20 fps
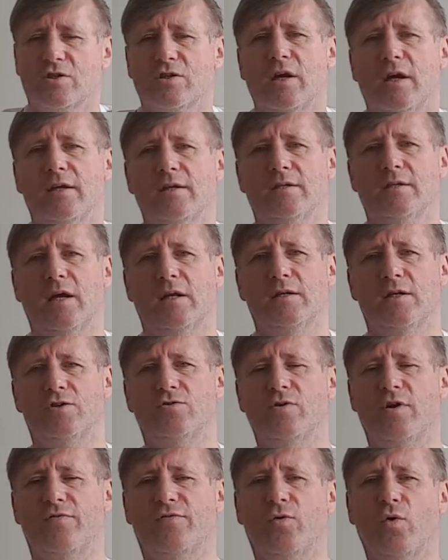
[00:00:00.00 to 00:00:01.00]
tend to
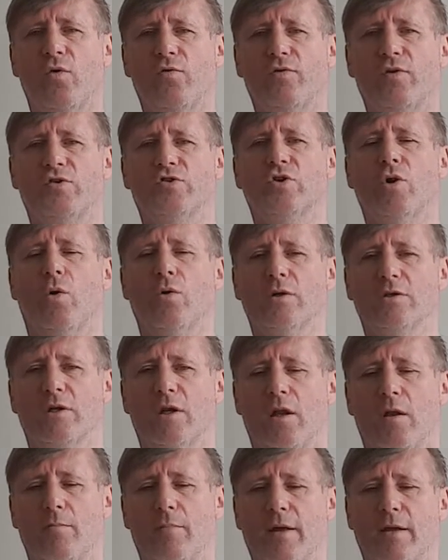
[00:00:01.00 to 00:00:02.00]
drift over your shoulders a
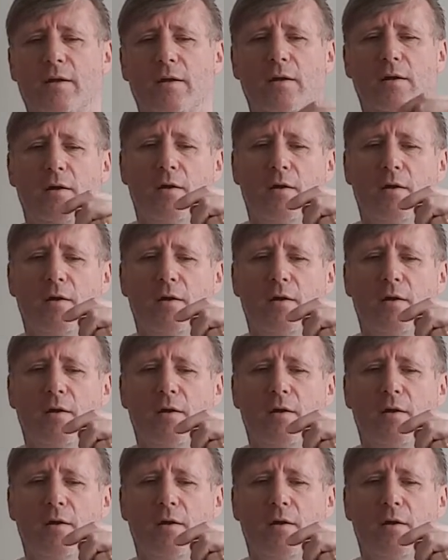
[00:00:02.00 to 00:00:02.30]
little bit.